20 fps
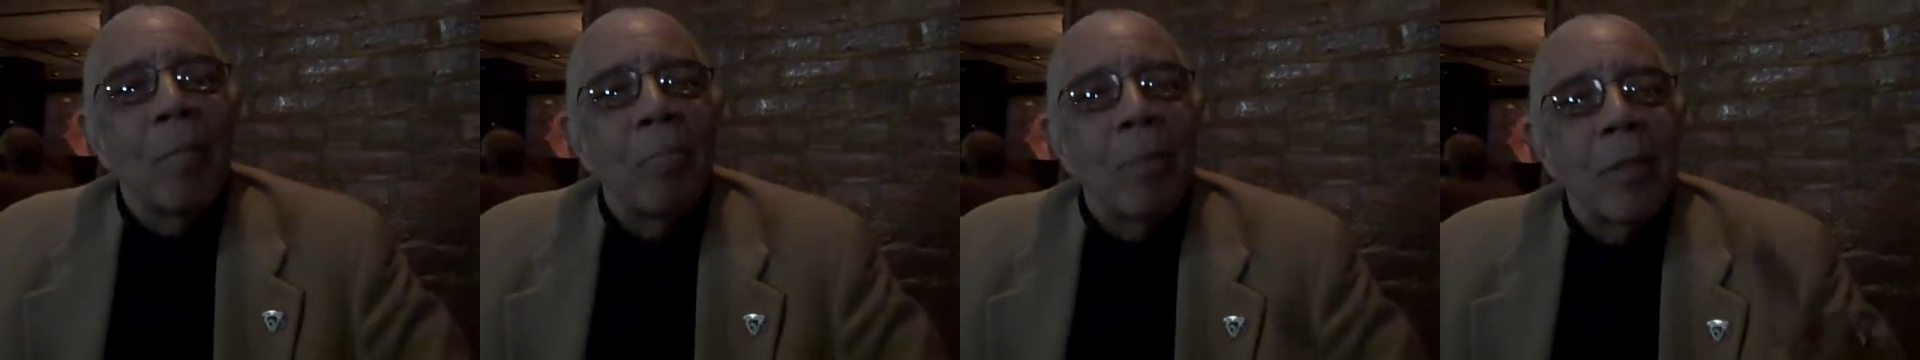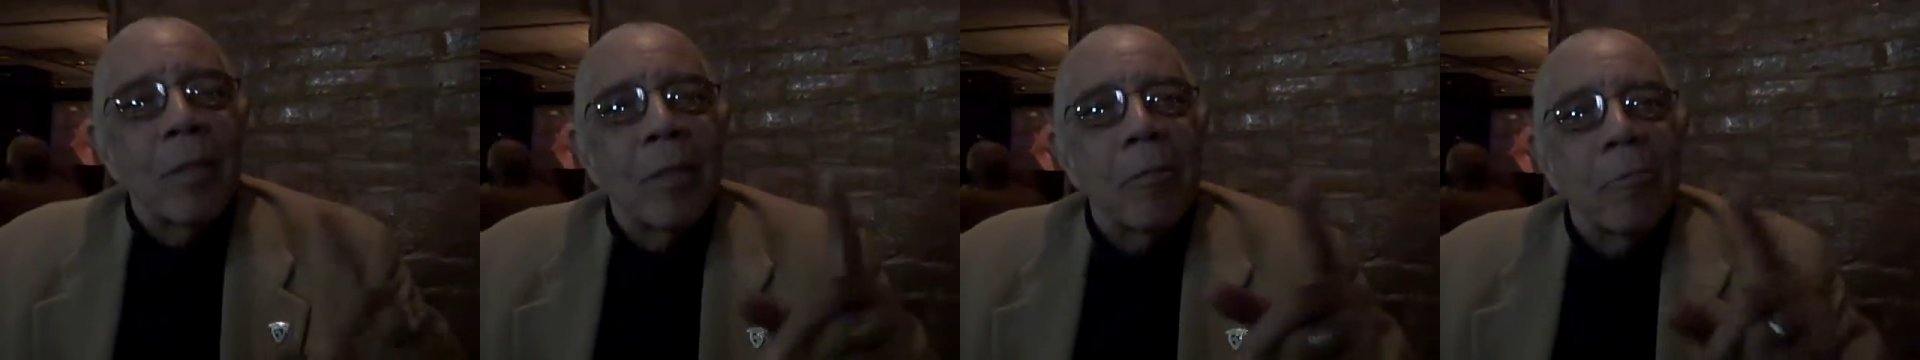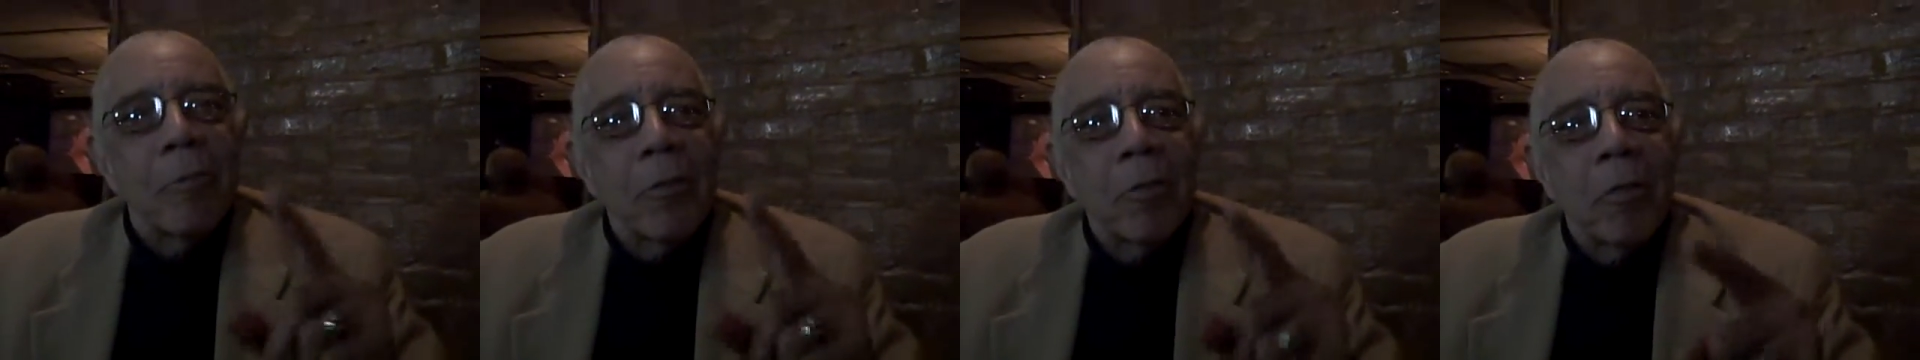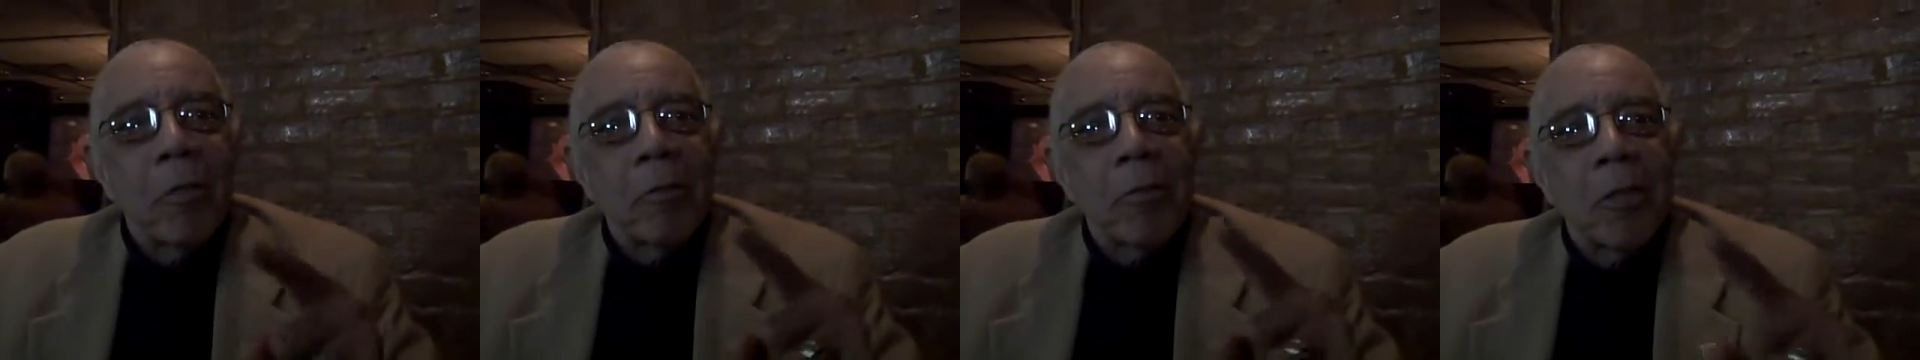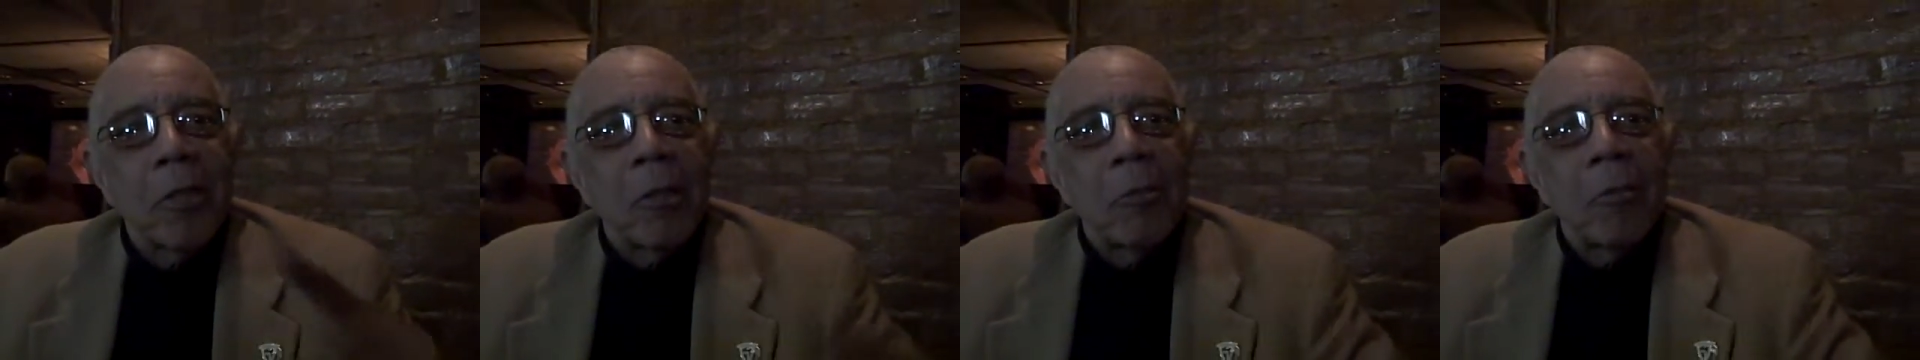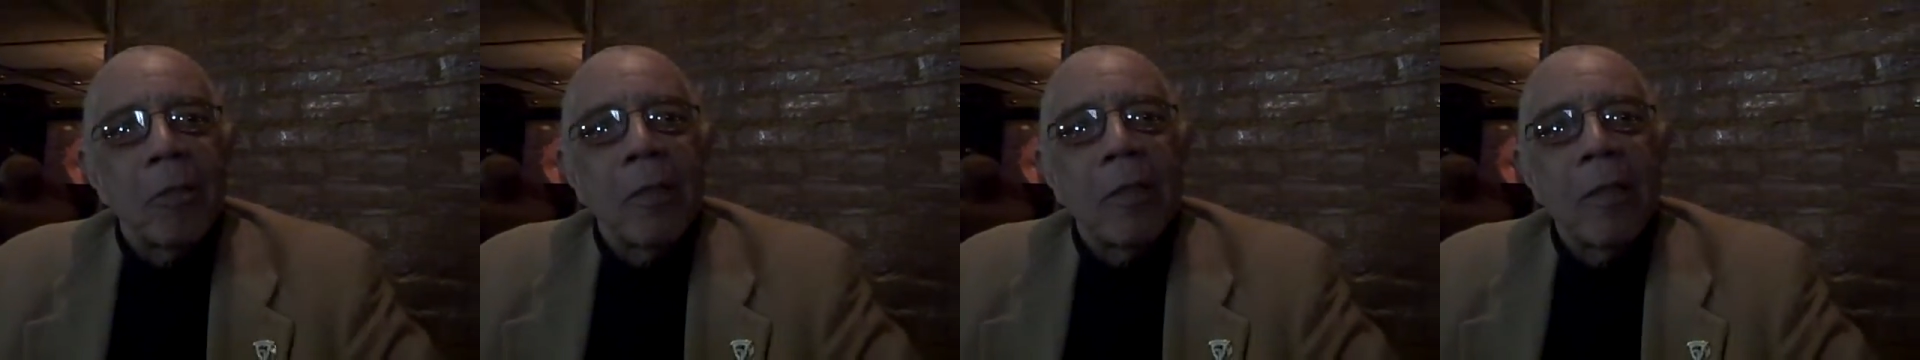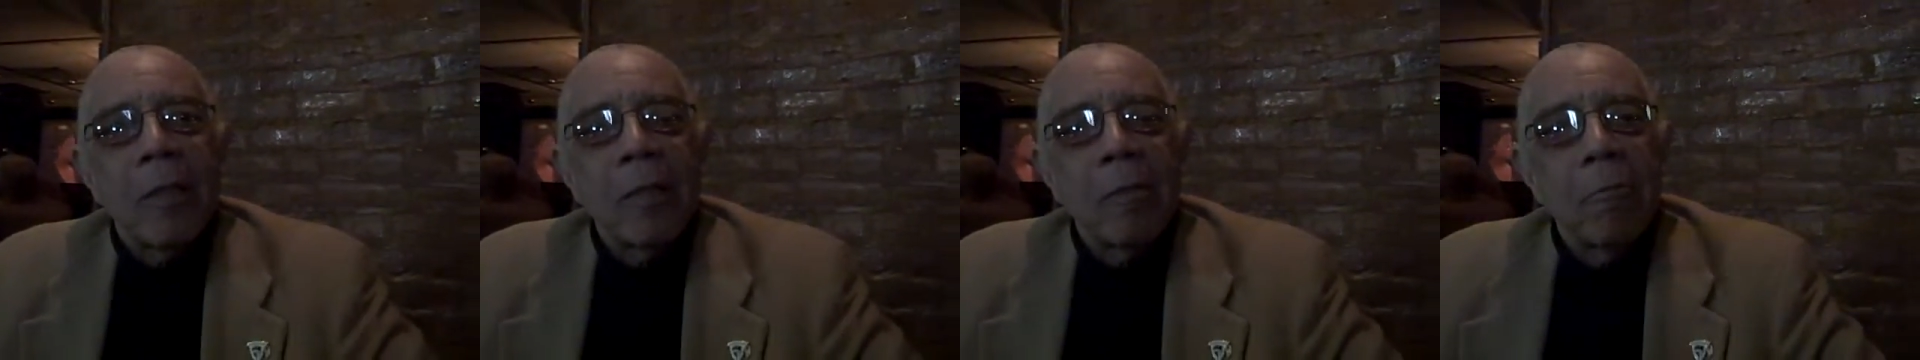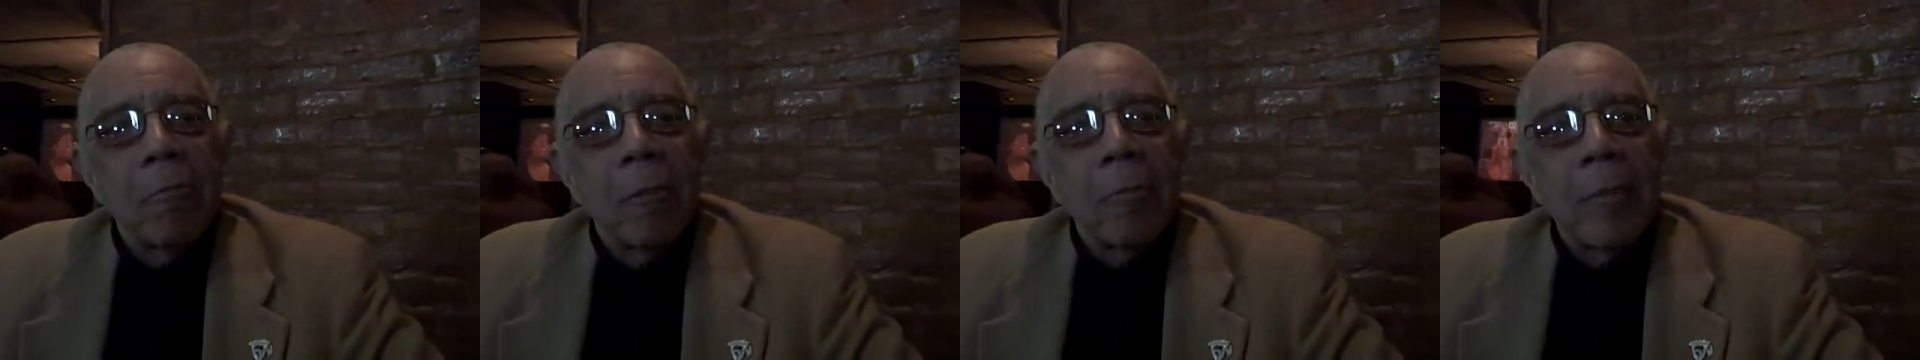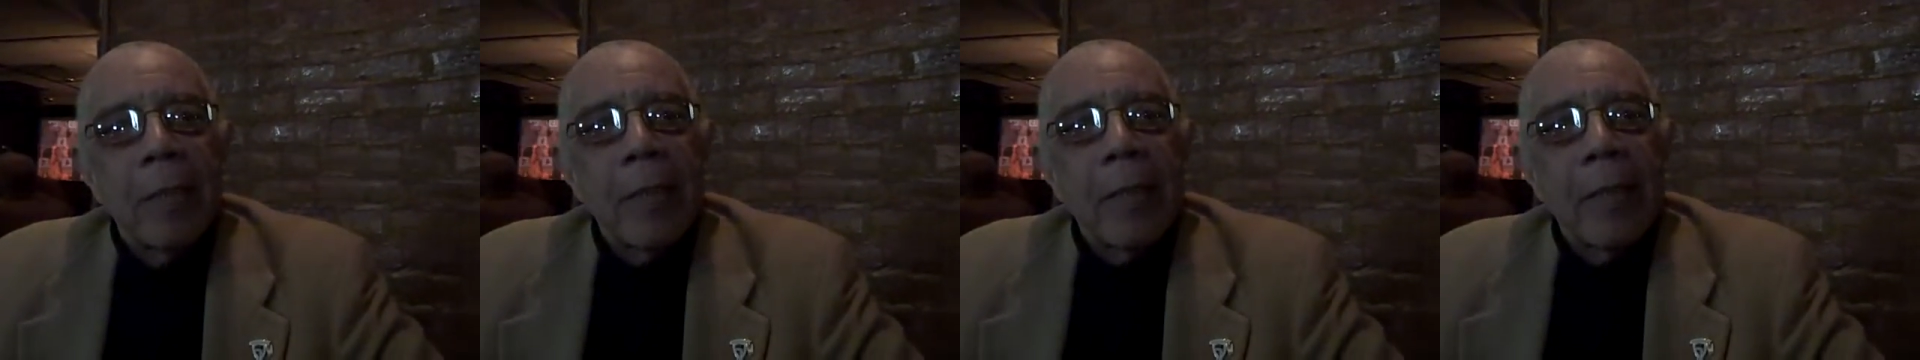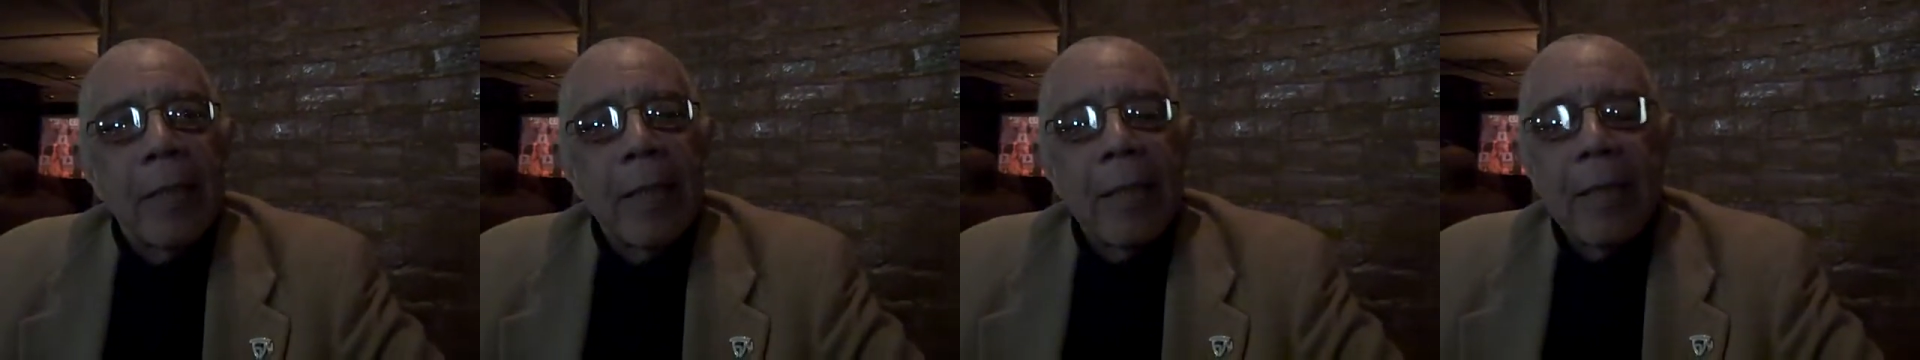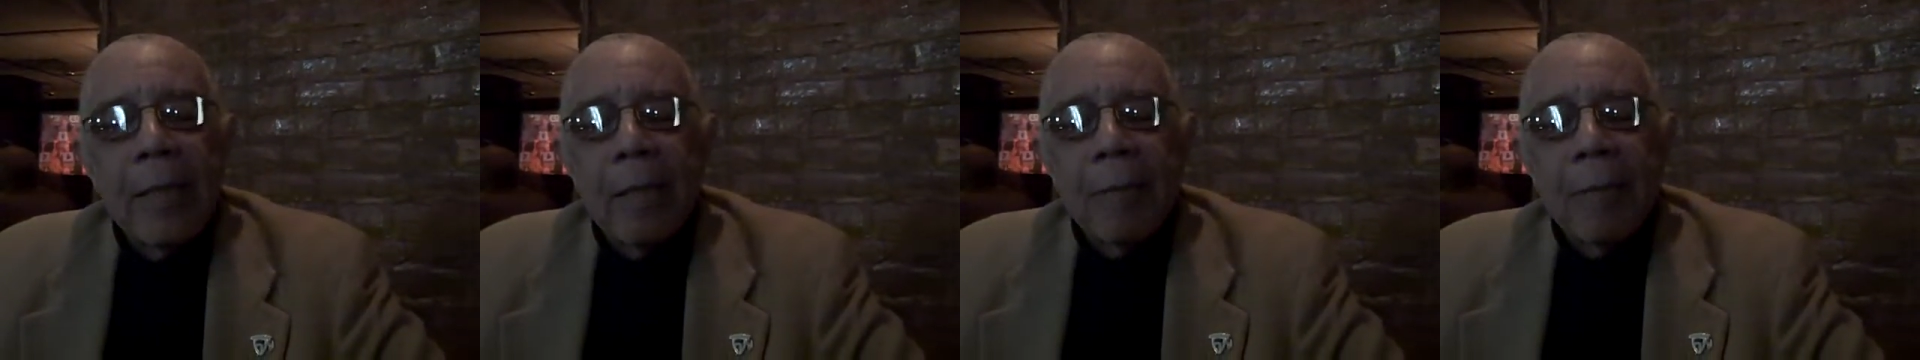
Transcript: But there was also another woman that had,